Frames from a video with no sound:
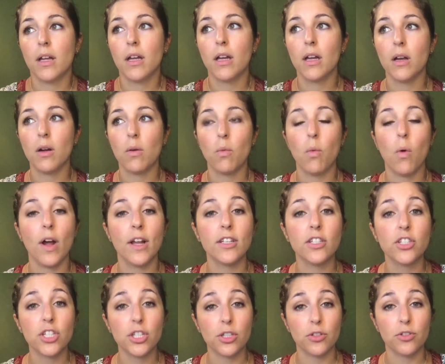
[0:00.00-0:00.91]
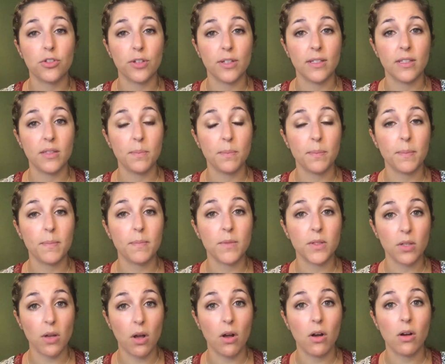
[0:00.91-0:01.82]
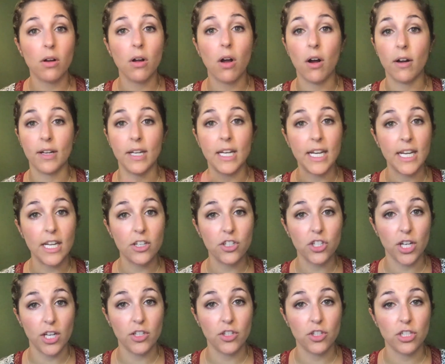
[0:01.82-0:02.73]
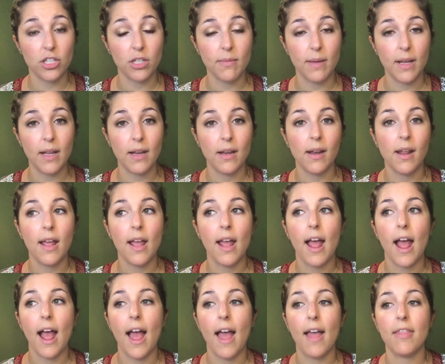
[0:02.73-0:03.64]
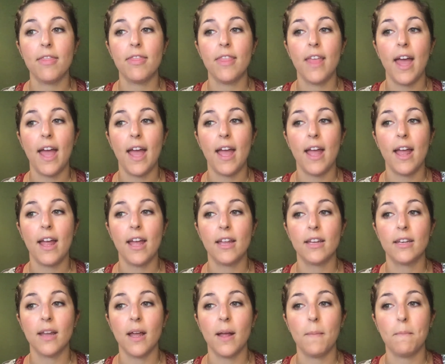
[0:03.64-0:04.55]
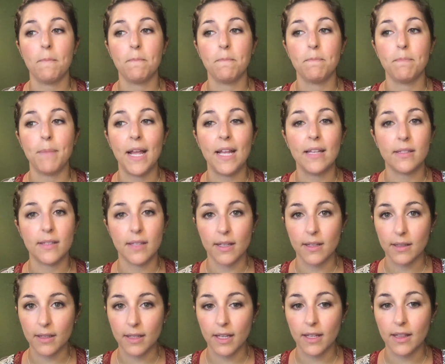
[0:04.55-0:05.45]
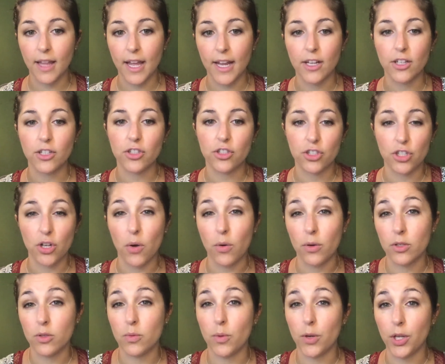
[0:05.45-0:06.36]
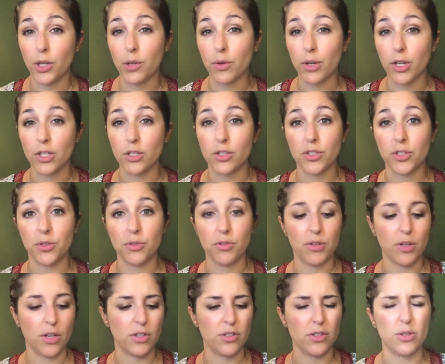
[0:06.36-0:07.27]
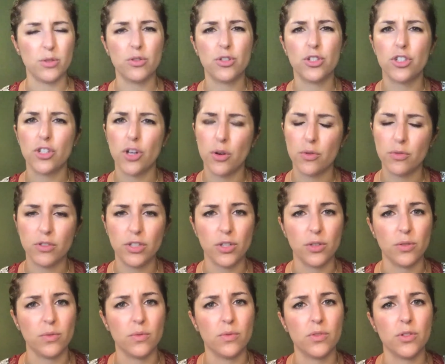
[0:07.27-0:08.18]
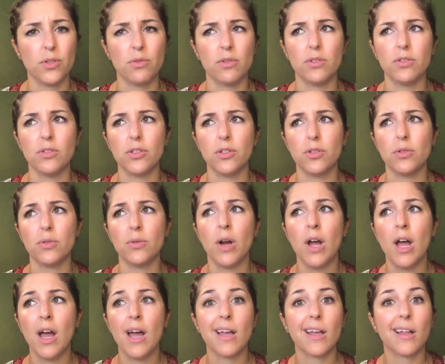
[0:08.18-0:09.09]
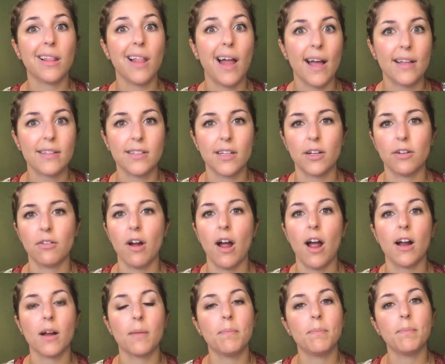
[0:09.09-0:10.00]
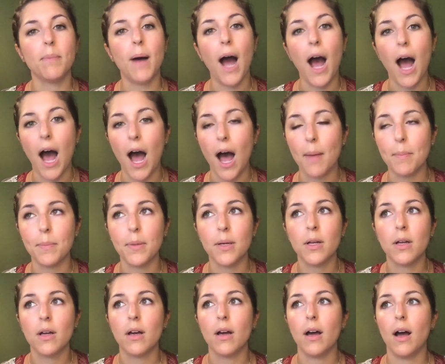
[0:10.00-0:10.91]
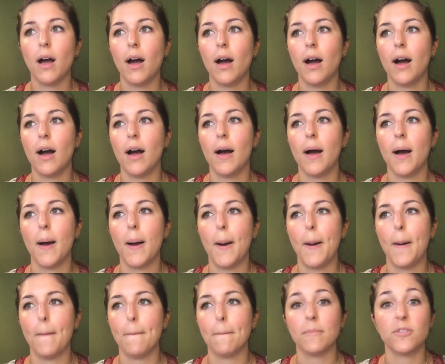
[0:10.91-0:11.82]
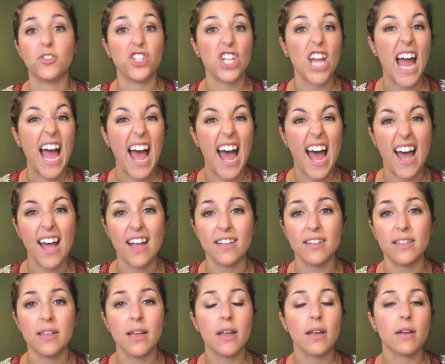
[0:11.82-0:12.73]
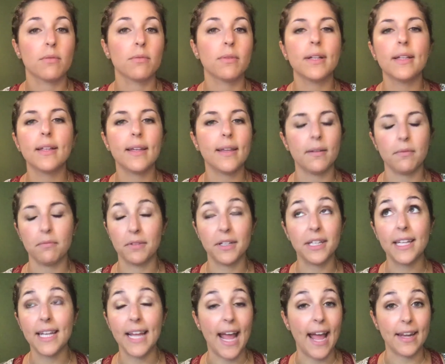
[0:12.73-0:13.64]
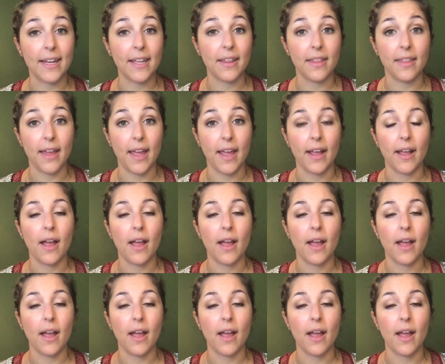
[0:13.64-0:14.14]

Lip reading: 1 children's song on each instrument, and then basically like show us what you can do. You can do show tunes, you can do classic rock, pop, jazz, really anything.